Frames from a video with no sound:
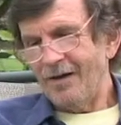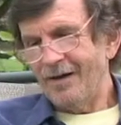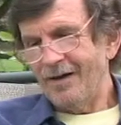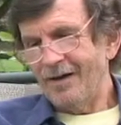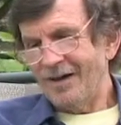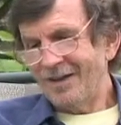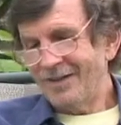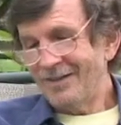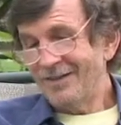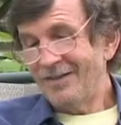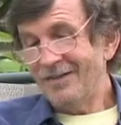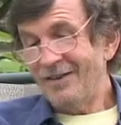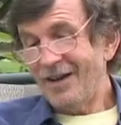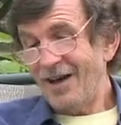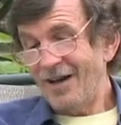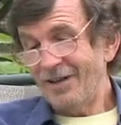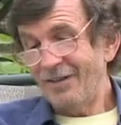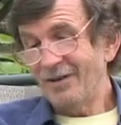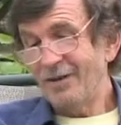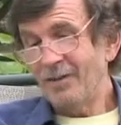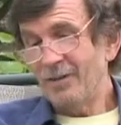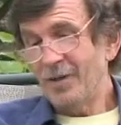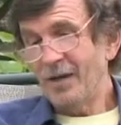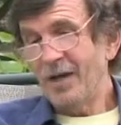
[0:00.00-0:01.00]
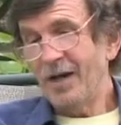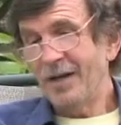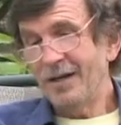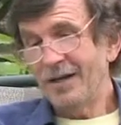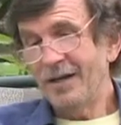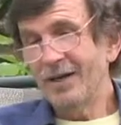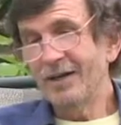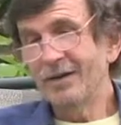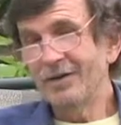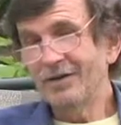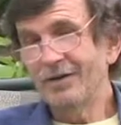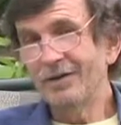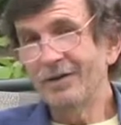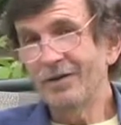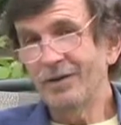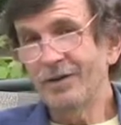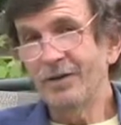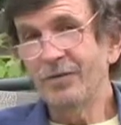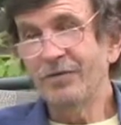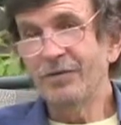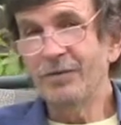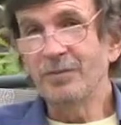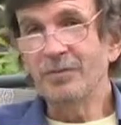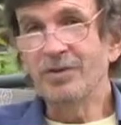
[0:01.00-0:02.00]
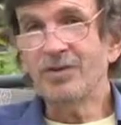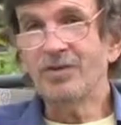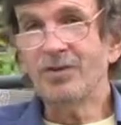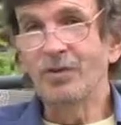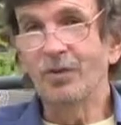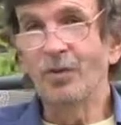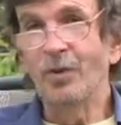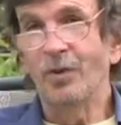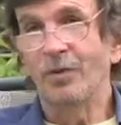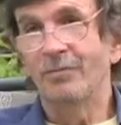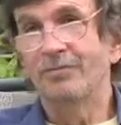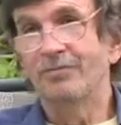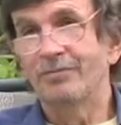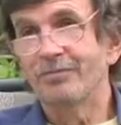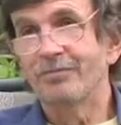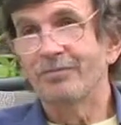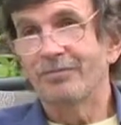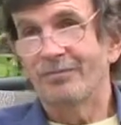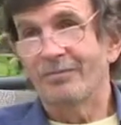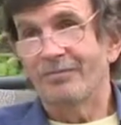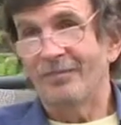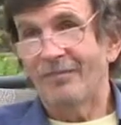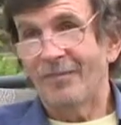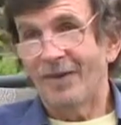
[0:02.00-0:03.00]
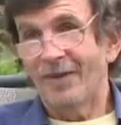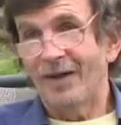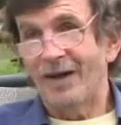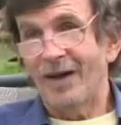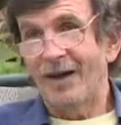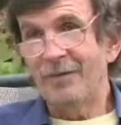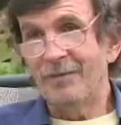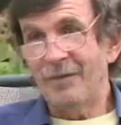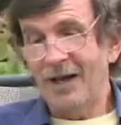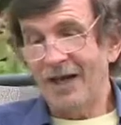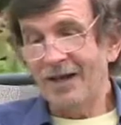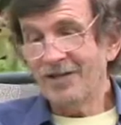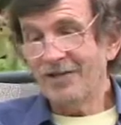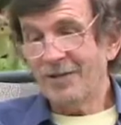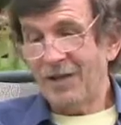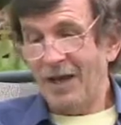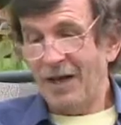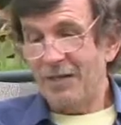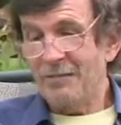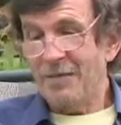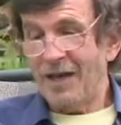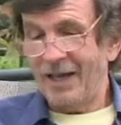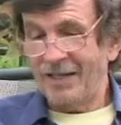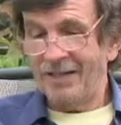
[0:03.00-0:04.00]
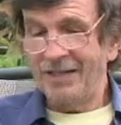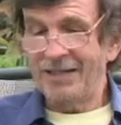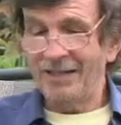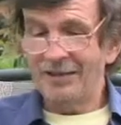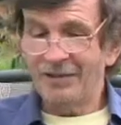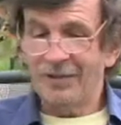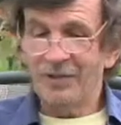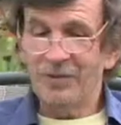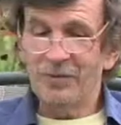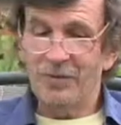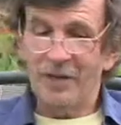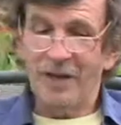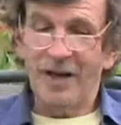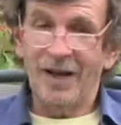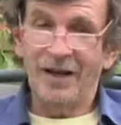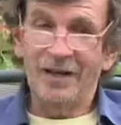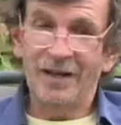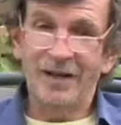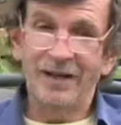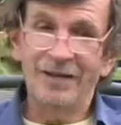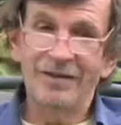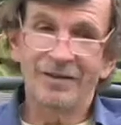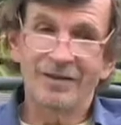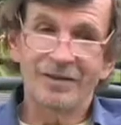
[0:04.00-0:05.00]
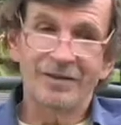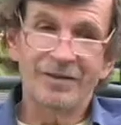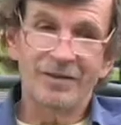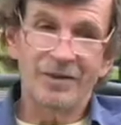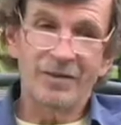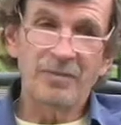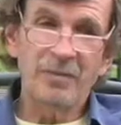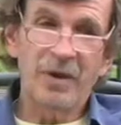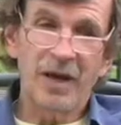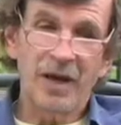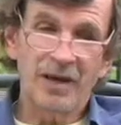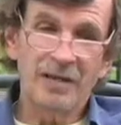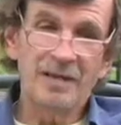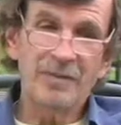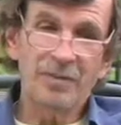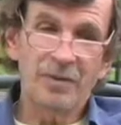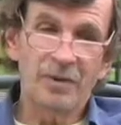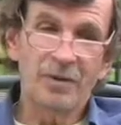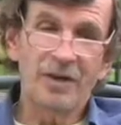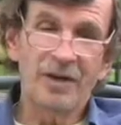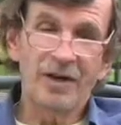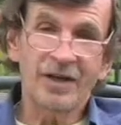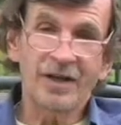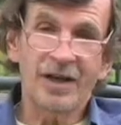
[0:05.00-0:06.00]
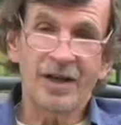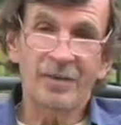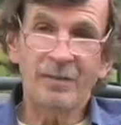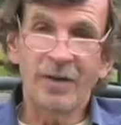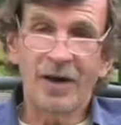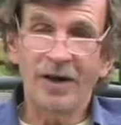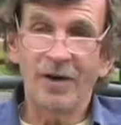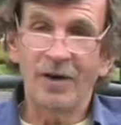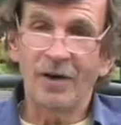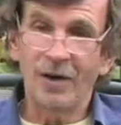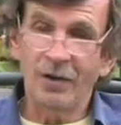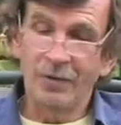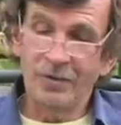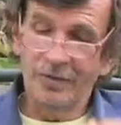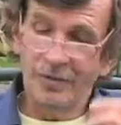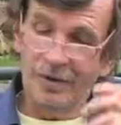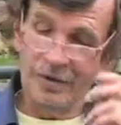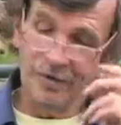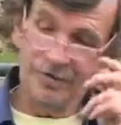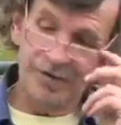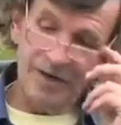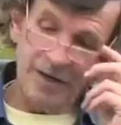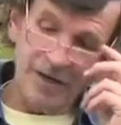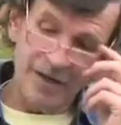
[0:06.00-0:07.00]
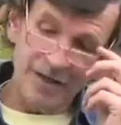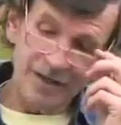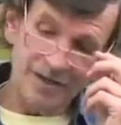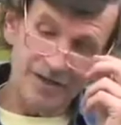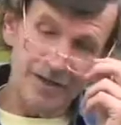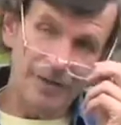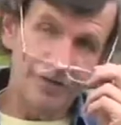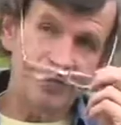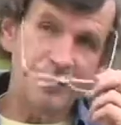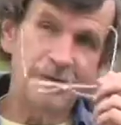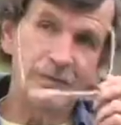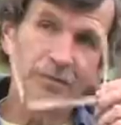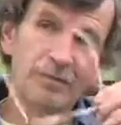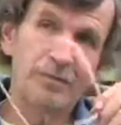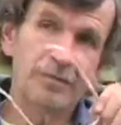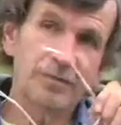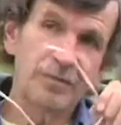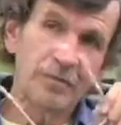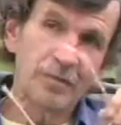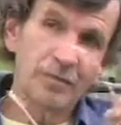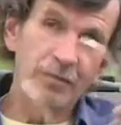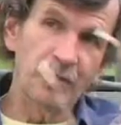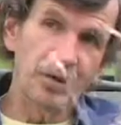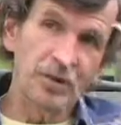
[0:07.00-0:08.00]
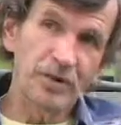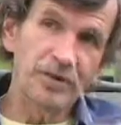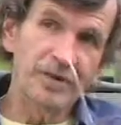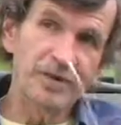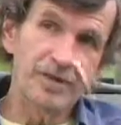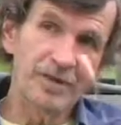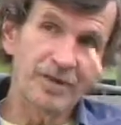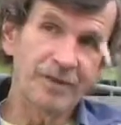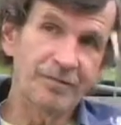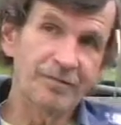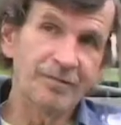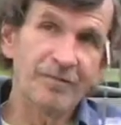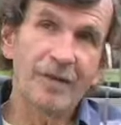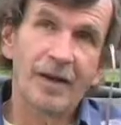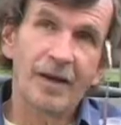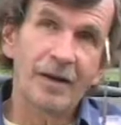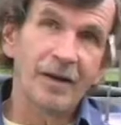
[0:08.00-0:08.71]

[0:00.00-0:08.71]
I did not learn what I needed to learn from school. I, made, I mainly learned what I needed to learn by exploring on my own the various different books and